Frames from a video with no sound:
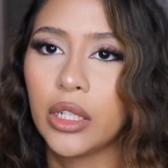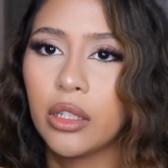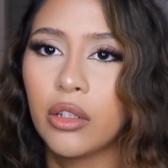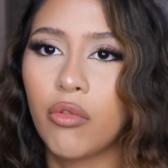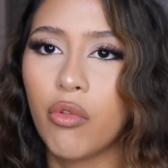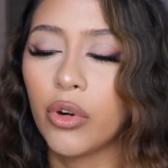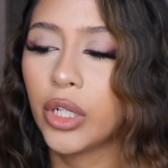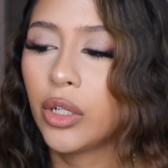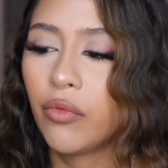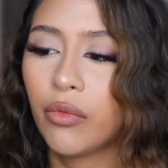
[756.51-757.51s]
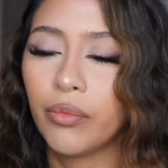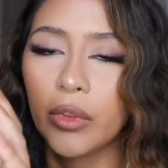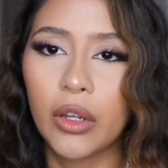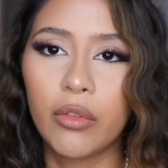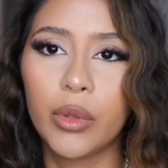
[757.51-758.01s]
the cord
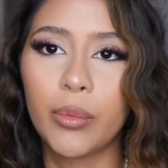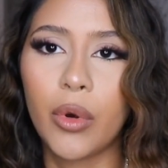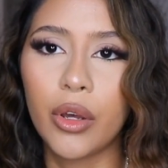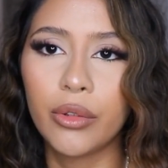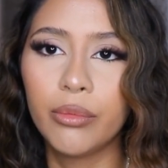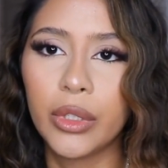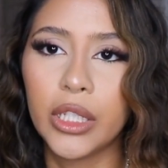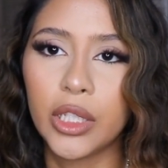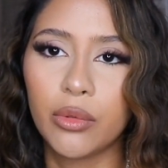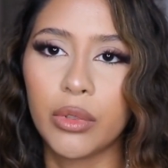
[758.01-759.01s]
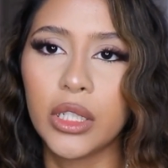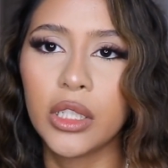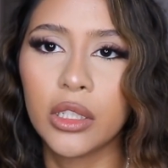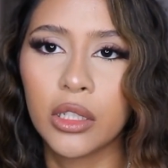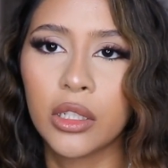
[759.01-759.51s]
right from the bottom, it
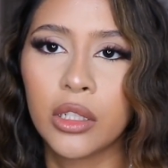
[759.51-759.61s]
twists,